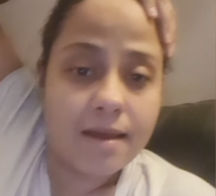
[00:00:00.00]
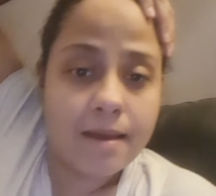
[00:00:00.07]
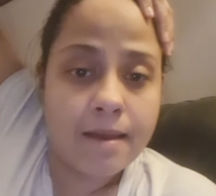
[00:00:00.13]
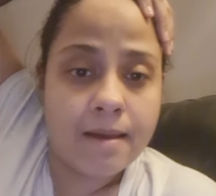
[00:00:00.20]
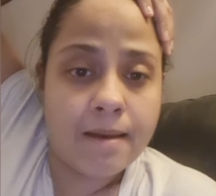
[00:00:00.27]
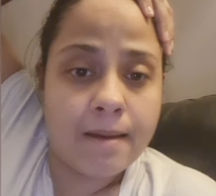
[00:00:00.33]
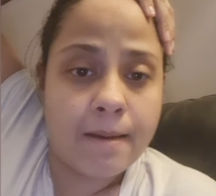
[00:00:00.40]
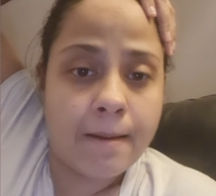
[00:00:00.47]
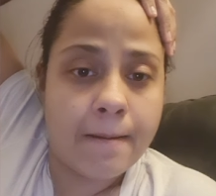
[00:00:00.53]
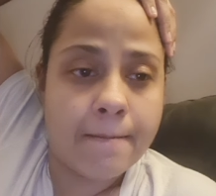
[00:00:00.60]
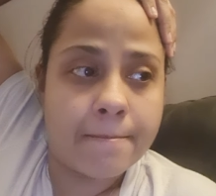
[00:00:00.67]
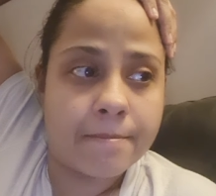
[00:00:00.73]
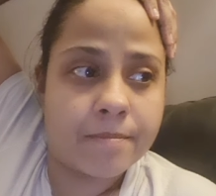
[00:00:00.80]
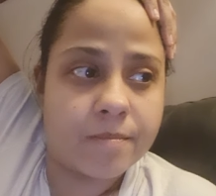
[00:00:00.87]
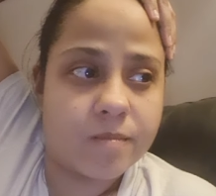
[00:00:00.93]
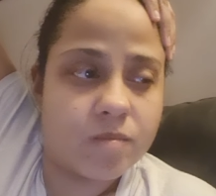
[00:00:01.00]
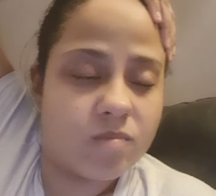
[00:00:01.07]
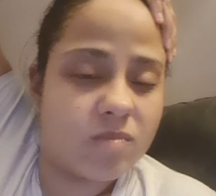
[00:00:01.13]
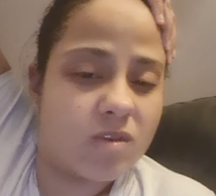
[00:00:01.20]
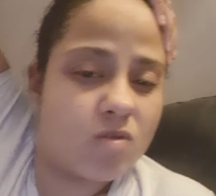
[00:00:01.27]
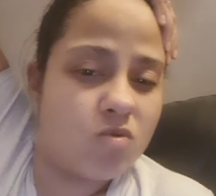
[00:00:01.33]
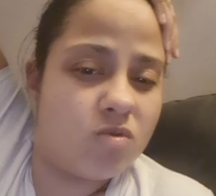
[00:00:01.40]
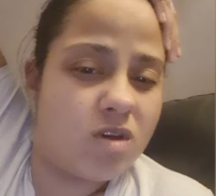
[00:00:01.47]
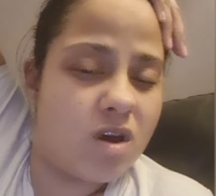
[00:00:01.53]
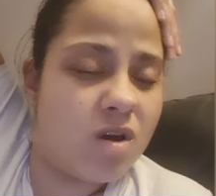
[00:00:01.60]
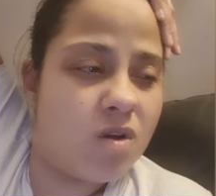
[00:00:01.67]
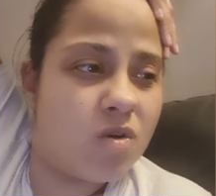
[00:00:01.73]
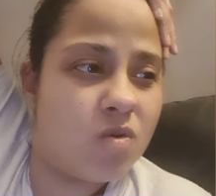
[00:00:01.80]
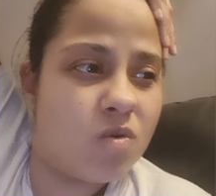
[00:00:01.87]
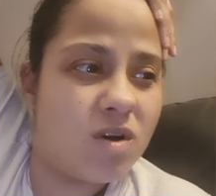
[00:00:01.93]

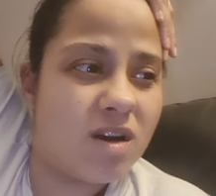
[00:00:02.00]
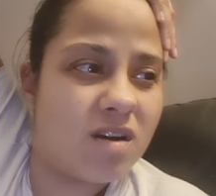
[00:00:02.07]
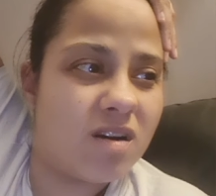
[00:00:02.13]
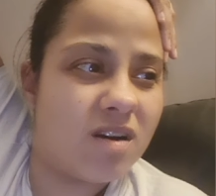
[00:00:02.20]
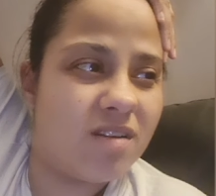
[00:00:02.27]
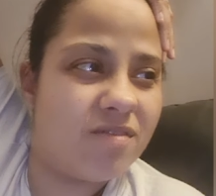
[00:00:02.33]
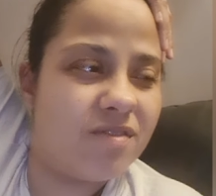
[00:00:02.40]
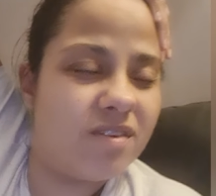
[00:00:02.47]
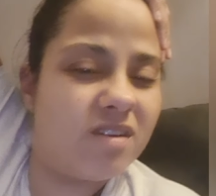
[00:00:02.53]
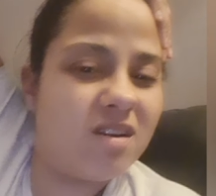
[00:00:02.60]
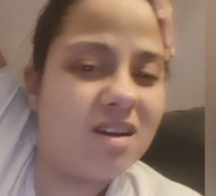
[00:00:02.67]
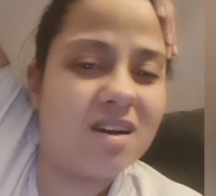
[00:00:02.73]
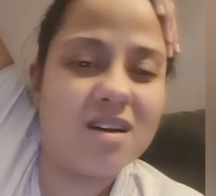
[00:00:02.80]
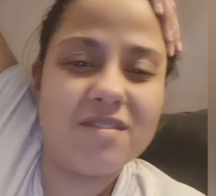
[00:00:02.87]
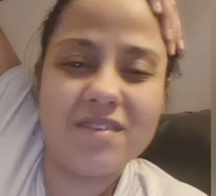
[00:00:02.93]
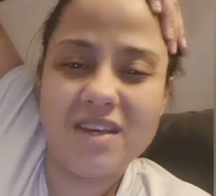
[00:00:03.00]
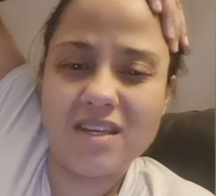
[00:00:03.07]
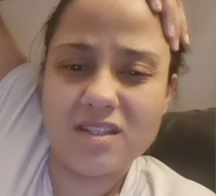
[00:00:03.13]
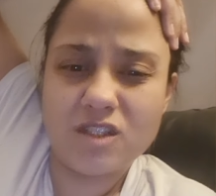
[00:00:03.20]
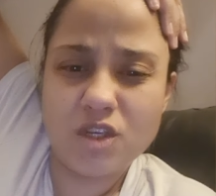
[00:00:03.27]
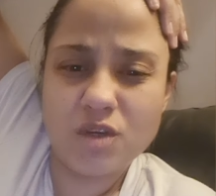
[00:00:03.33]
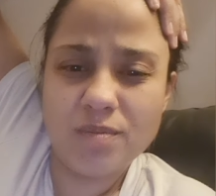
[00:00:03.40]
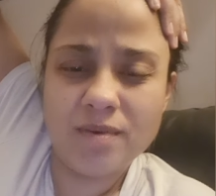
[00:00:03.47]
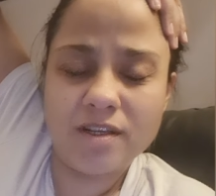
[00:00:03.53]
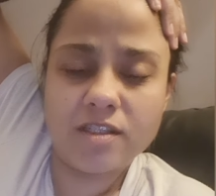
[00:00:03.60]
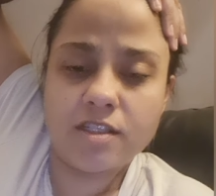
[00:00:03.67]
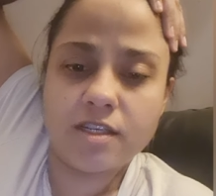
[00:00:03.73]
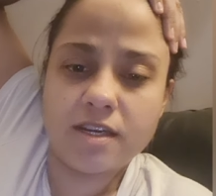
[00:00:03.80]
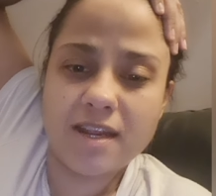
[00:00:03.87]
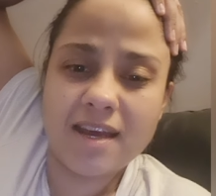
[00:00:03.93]
Although I kind of feel like I've eaten too
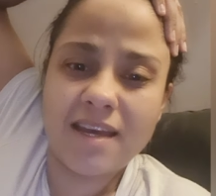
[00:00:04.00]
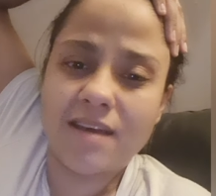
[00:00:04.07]
much today,